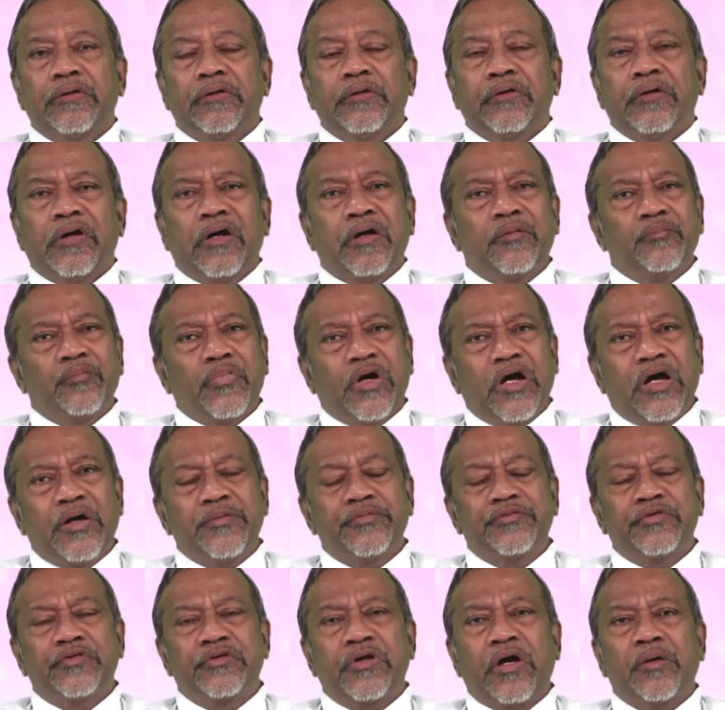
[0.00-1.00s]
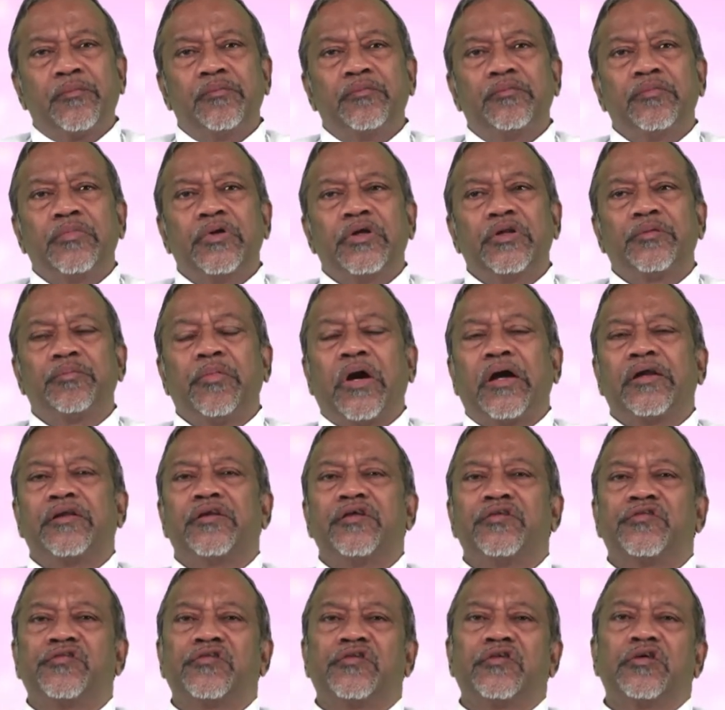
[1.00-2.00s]
and perhaps some it might
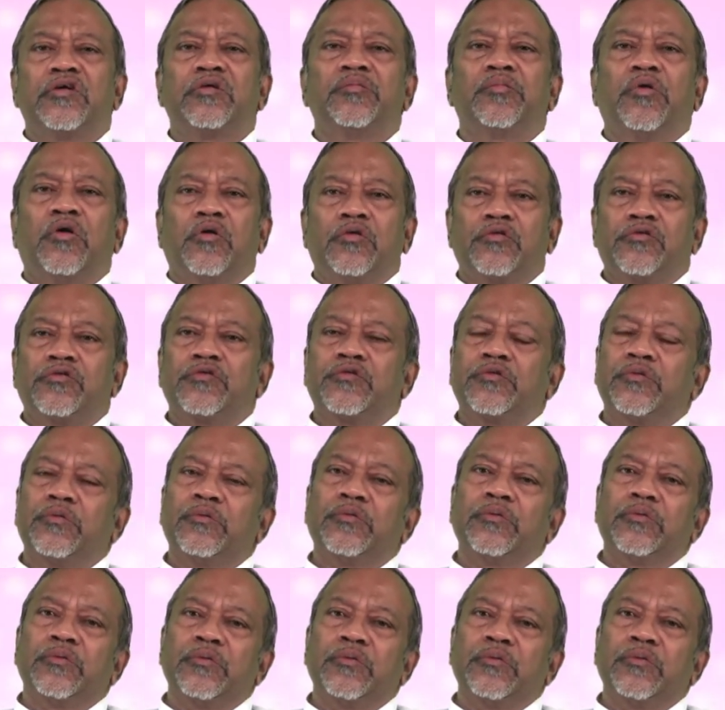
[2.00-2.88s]
disturb also